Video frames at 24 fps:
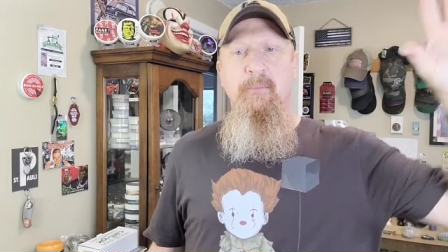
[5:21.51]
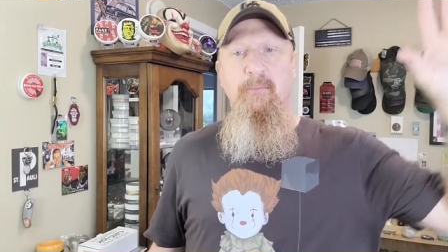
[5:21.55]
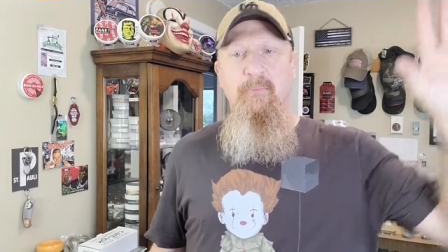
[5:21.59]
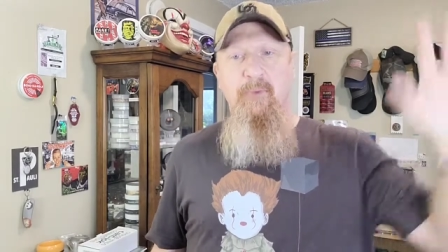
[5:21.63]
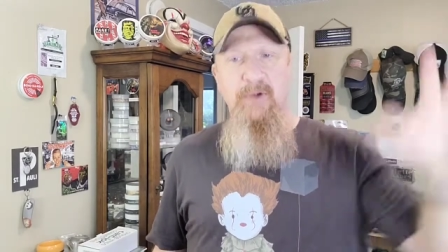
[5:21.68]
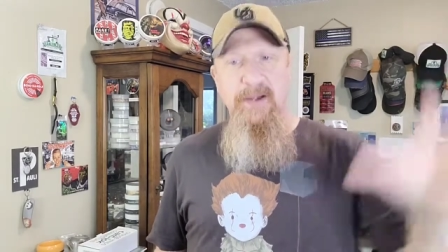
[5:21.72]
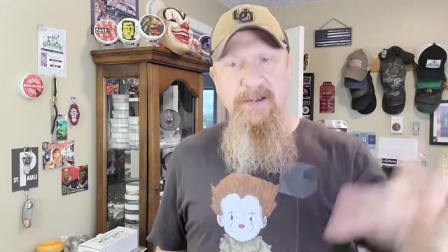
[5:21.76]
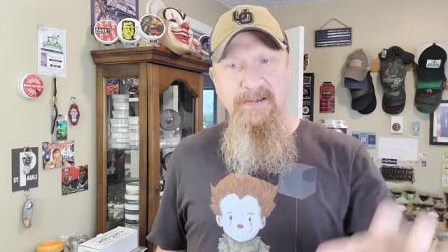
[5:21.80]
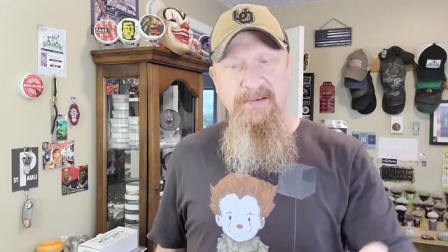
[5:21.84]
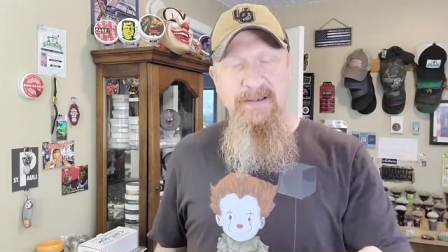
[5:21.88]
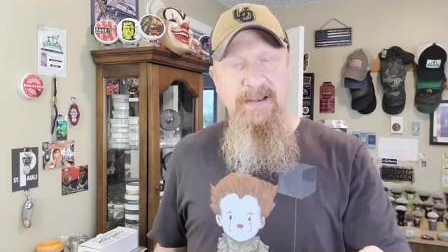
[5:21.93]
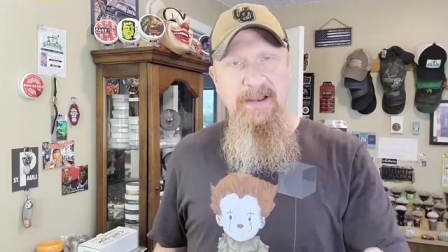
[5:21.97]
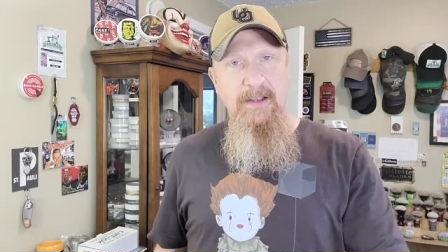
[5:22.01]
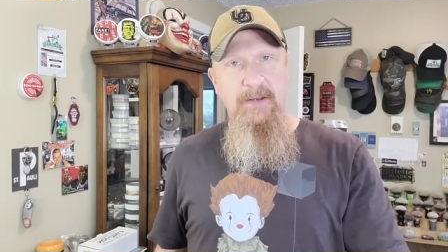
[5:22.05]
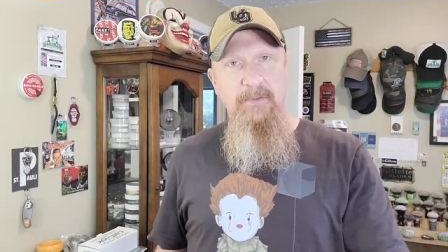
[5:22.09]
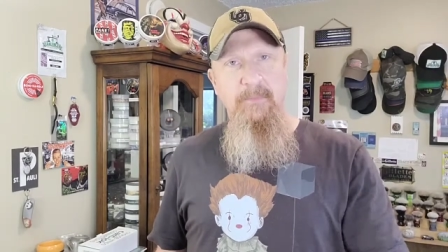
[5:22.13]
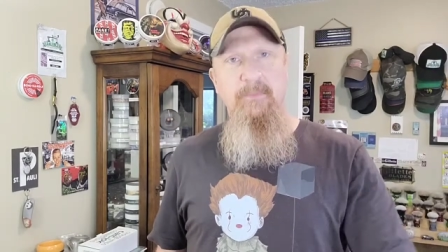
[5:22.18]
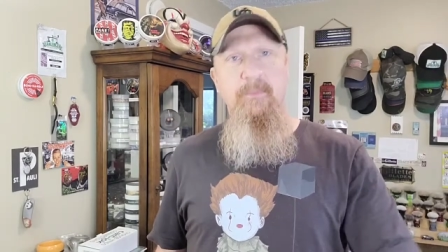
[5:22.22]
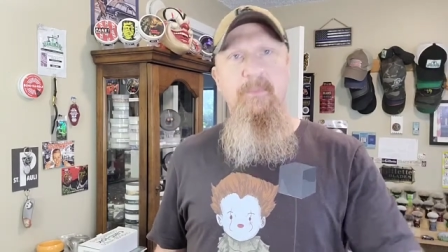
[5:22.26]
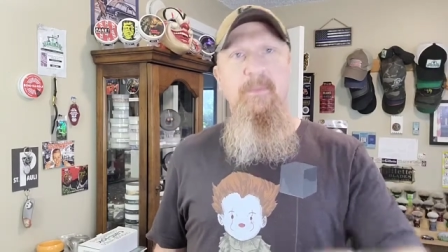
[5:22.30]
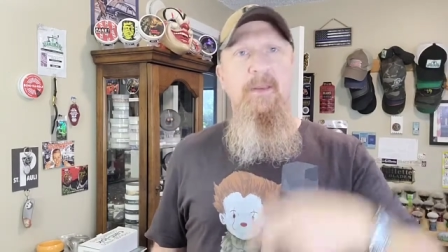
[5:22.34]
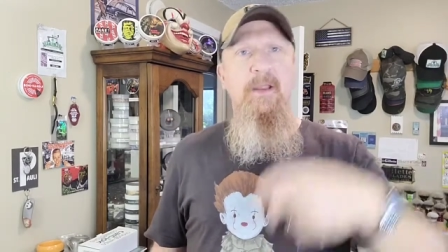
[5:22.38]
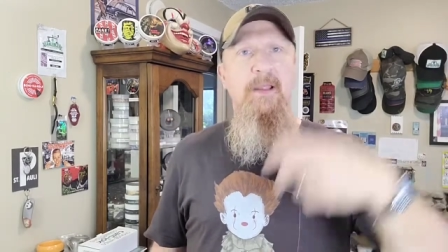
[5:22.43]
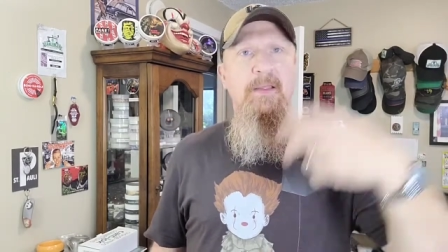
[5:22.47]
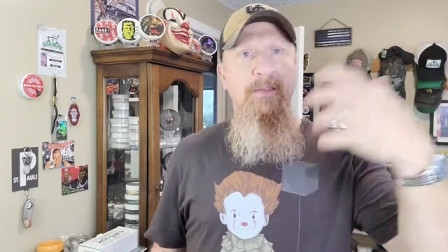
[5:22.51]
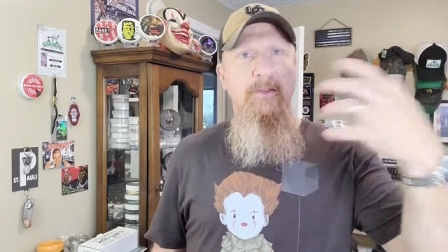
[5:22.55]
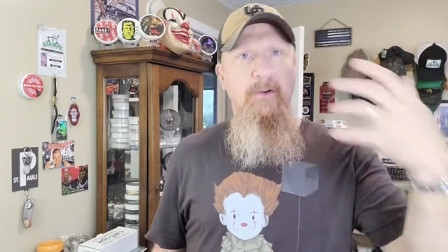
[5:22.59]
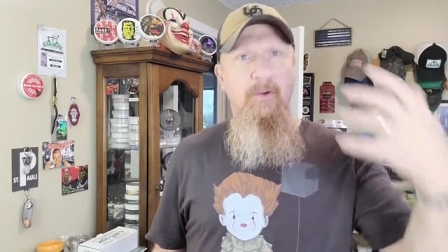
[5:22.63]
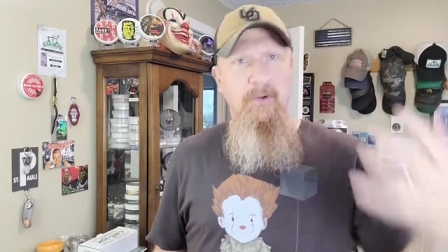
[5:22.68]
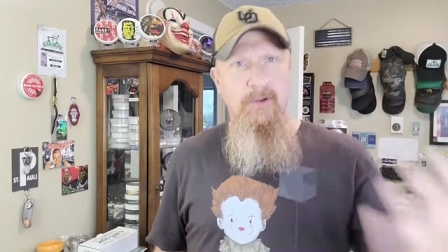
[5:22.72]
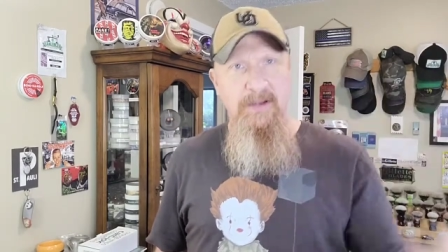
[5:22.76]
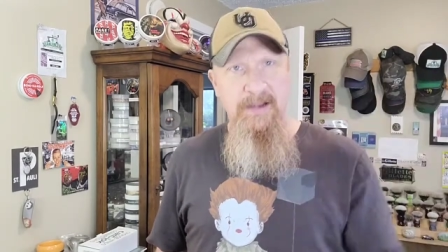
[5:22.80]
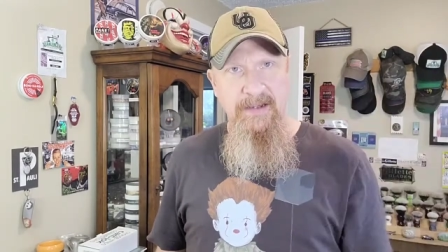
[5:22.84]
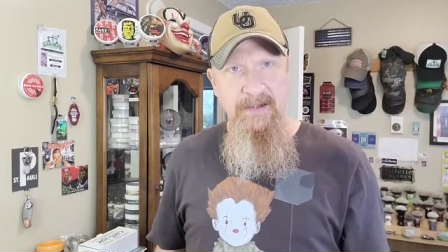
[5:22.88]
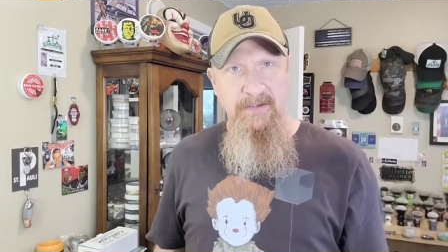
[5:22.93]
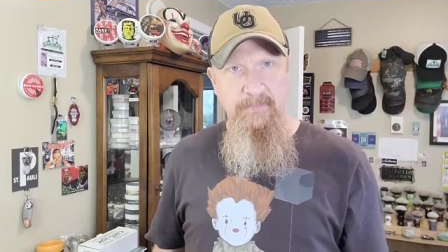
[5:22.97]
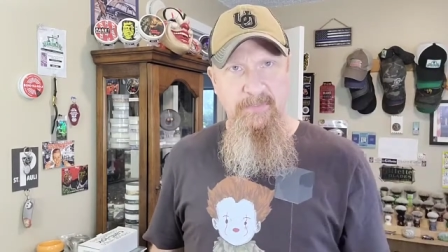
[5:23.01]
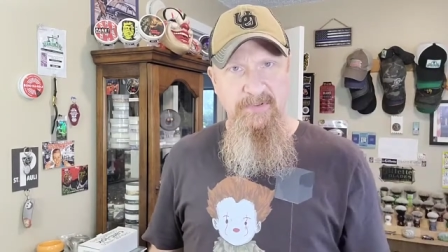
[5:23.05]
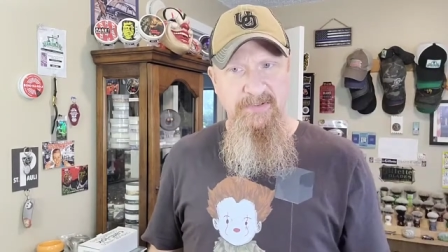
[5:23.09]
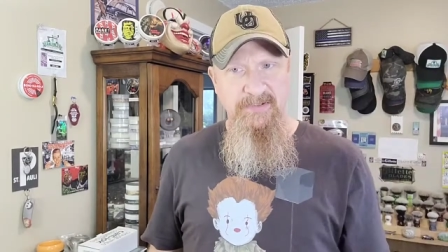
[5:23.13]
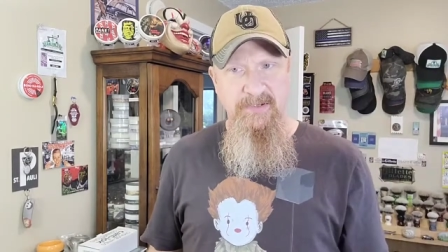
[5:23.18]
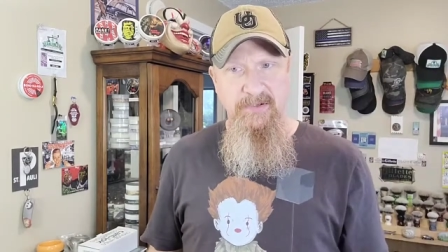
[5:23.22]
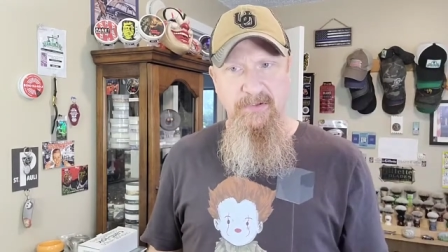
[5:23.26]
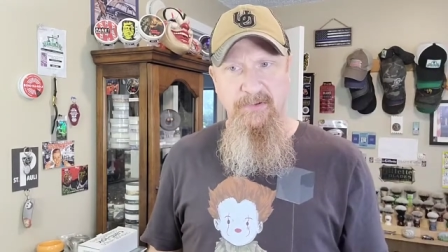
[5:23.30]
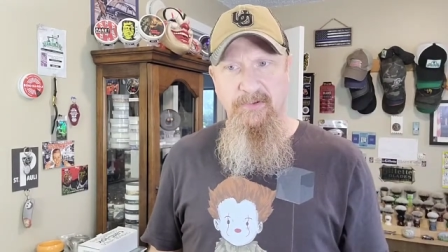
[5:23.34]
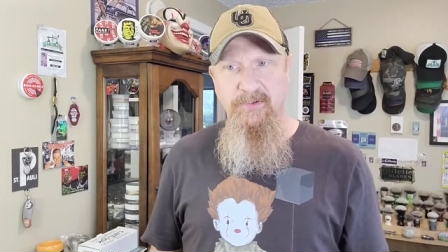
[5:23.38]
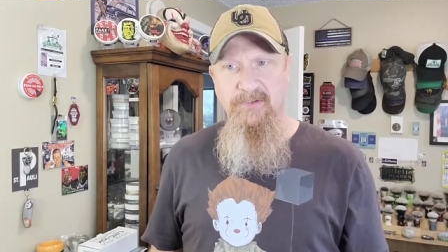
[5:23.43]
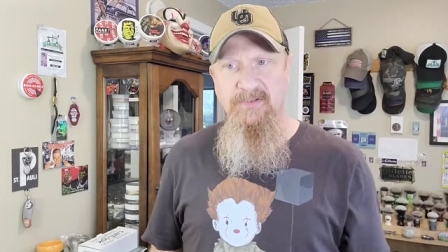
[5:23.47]
break down and the organic
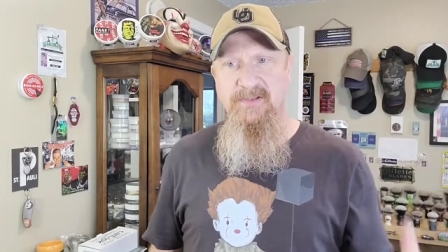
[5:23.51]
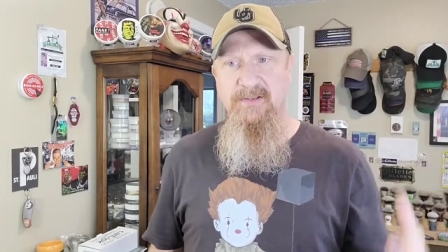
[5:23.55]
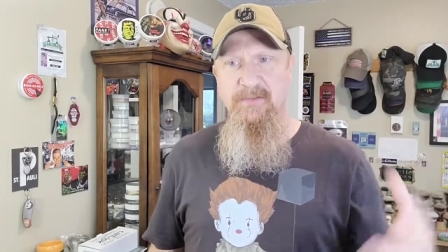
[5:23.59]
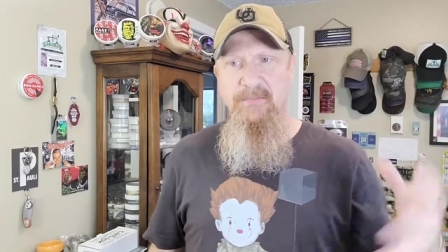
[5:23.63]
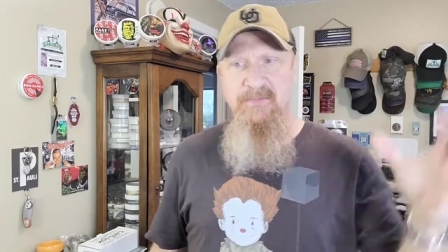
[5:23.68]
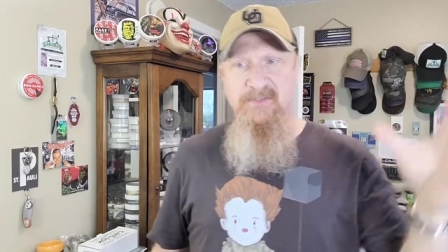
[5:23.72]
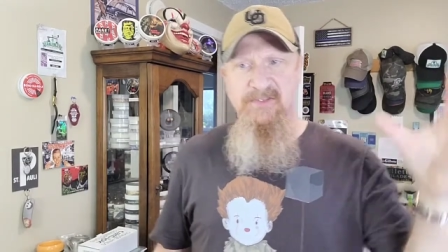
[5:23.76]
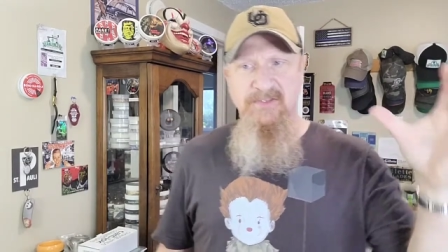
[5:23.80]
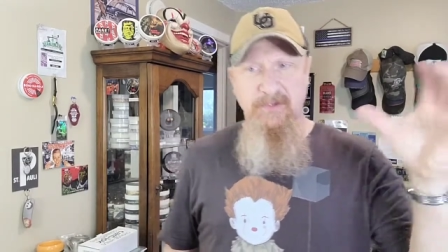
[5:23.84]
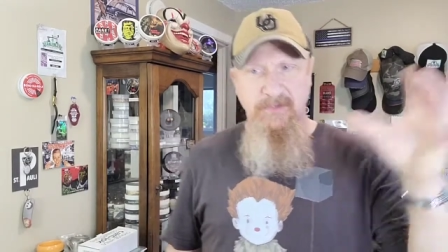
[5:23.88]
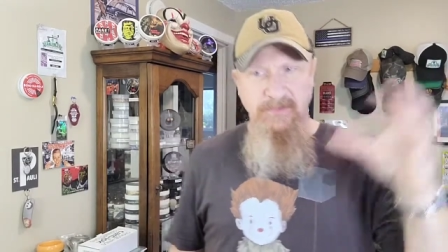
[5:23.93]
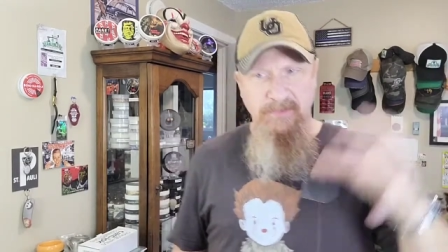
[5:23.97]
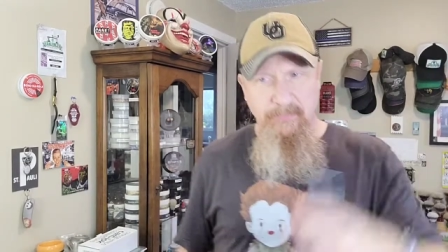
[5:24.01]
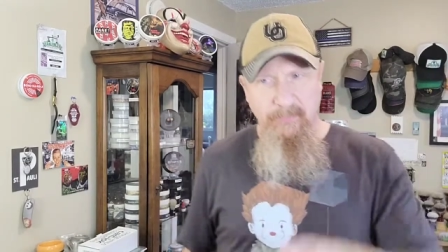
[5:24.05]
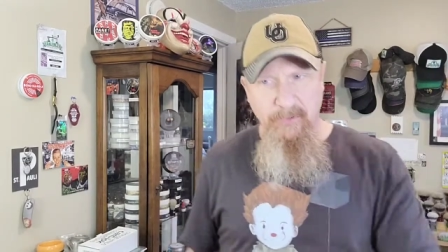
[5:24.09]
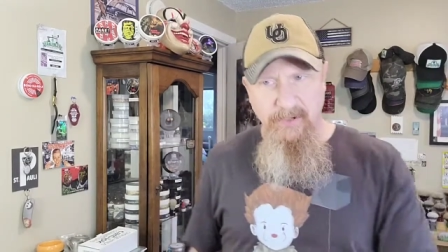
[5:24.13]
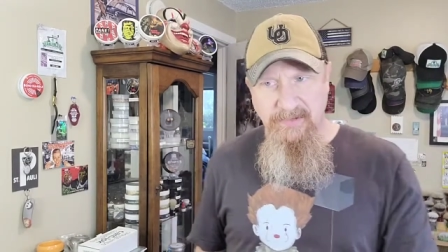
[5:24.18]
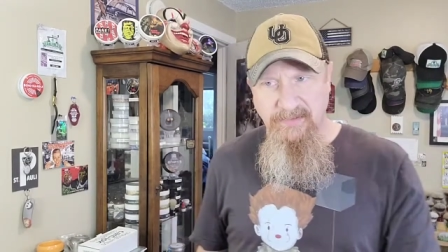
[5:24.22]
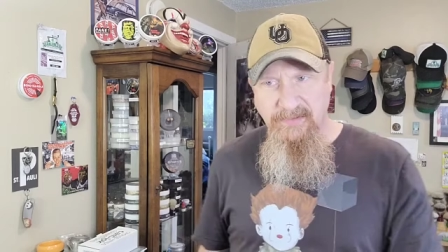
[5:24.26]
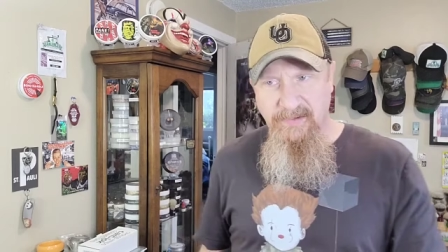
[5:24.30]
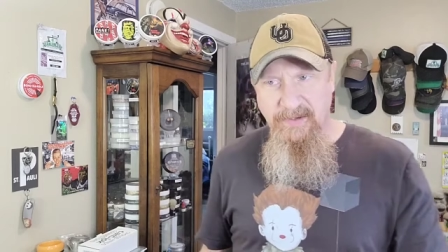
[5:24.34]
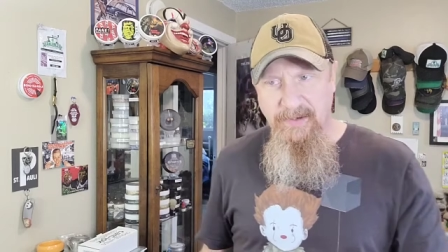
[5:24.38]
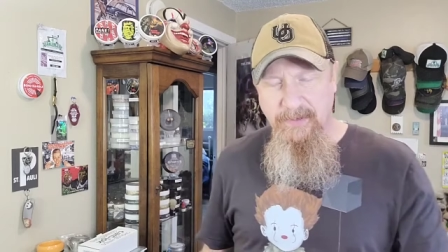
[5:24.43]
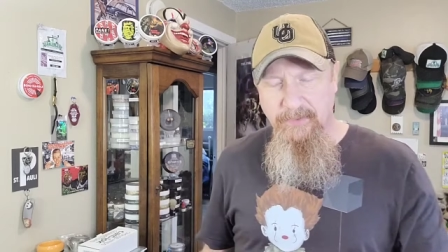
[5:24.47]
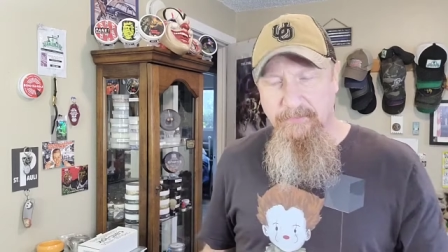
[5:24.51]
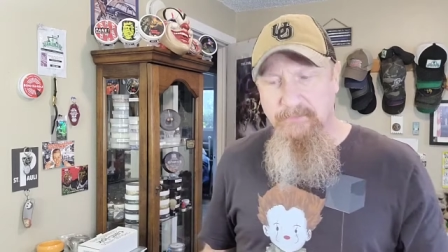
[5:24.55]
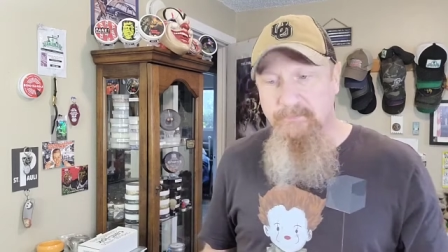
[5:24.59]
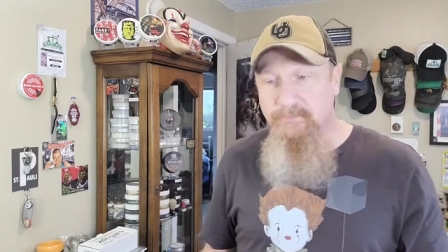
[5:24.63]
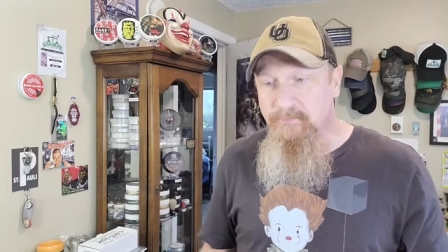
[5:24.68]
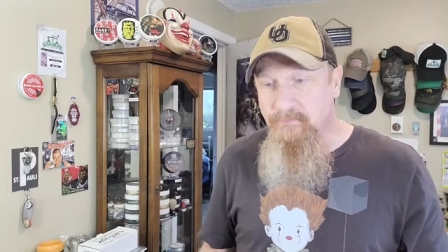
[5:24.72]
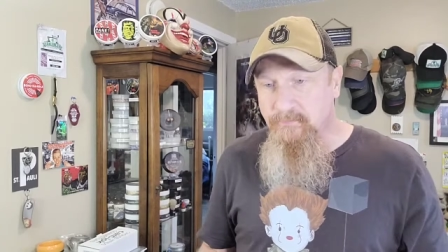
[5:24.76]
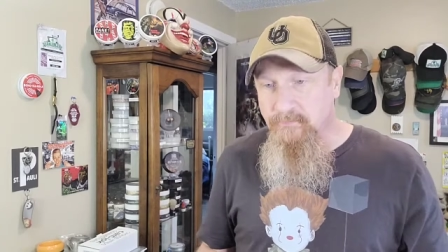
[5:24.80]
materials start to break down